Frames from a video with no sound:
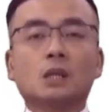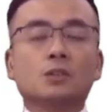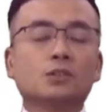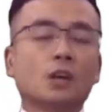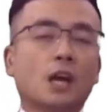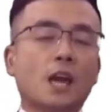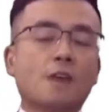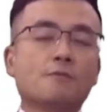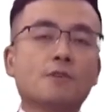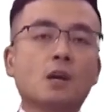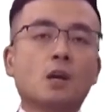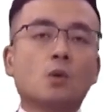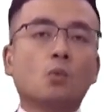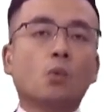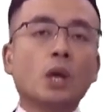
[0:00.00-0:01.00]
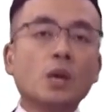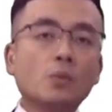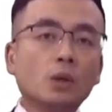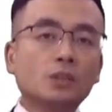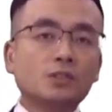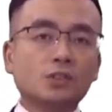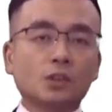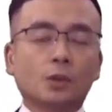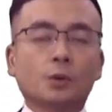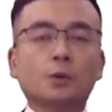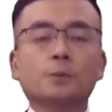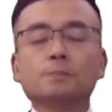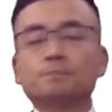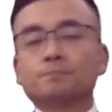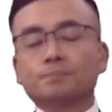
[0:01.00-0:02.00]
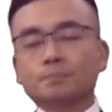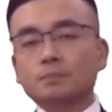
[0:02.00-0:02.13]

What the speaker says: So if we were to